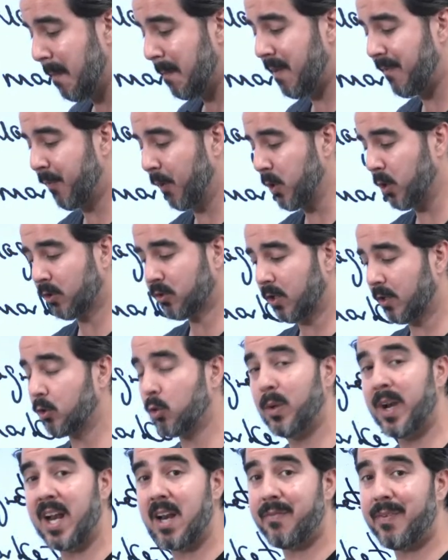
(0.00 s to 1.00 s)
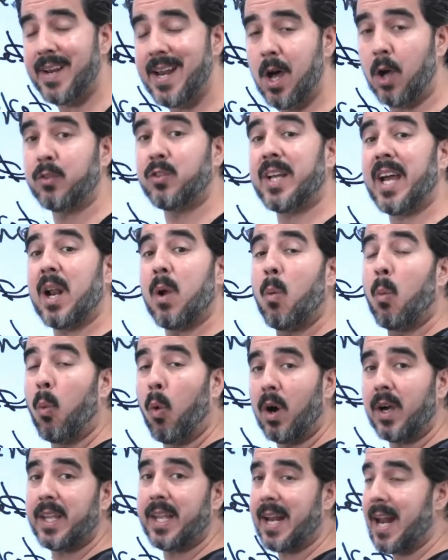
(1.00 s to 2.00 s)
before you start doing anything else. You got to
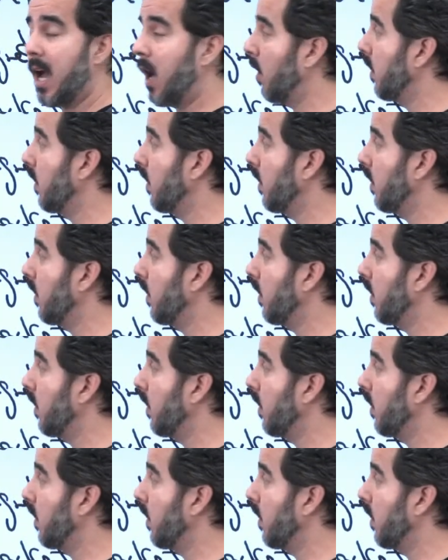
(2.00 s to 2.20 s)
work it